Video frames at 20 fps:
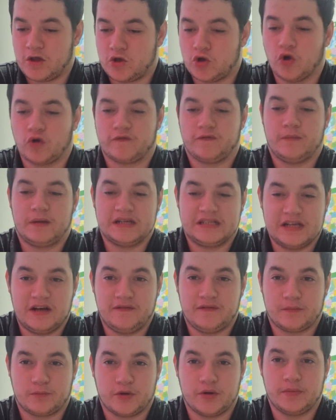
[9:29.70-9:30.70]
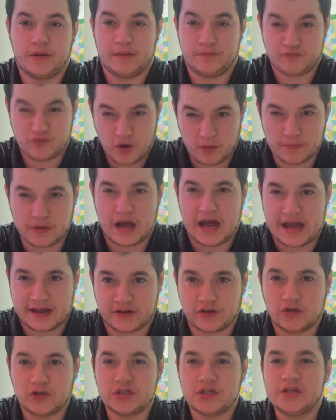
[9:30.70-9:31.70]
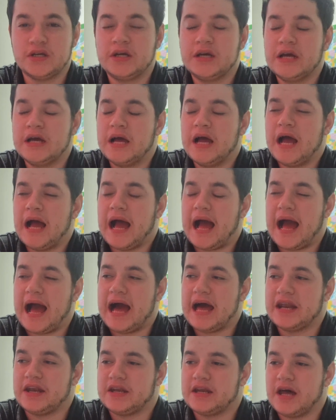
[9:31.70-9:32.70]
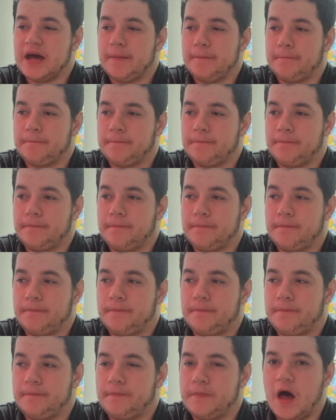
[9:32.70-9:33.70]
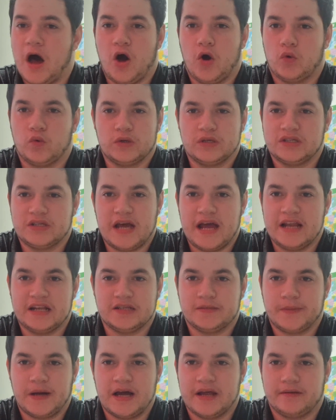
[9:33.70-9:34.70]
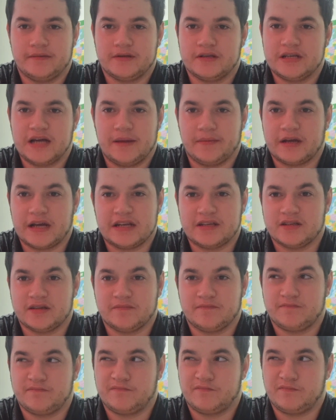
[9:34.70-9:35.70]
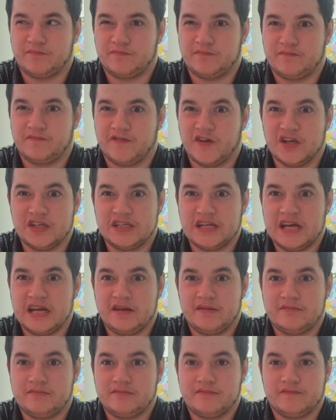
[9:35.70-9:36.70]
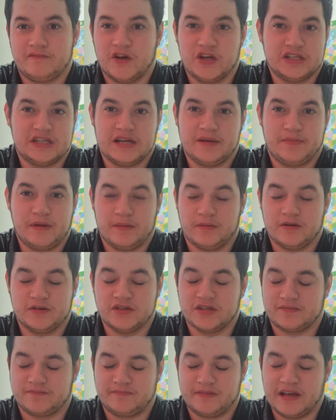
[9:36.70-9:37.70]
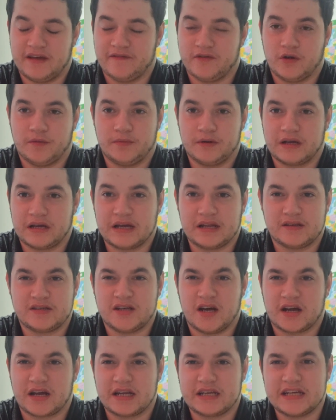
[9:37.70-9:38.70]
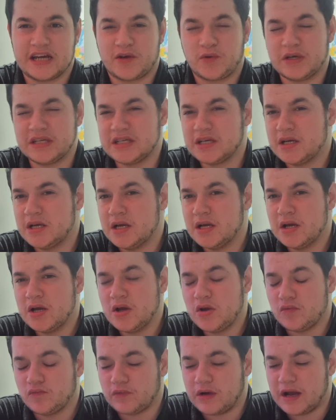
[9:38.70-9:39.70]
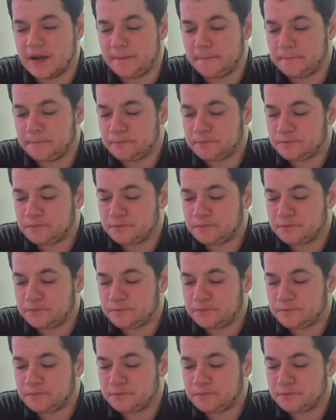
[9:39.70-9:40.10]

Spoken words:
cook for myself. I'm going to be a proper adult. And that always ends by the time you get to Thursday. Thursday, people are just giving up and start getting takeaways, right?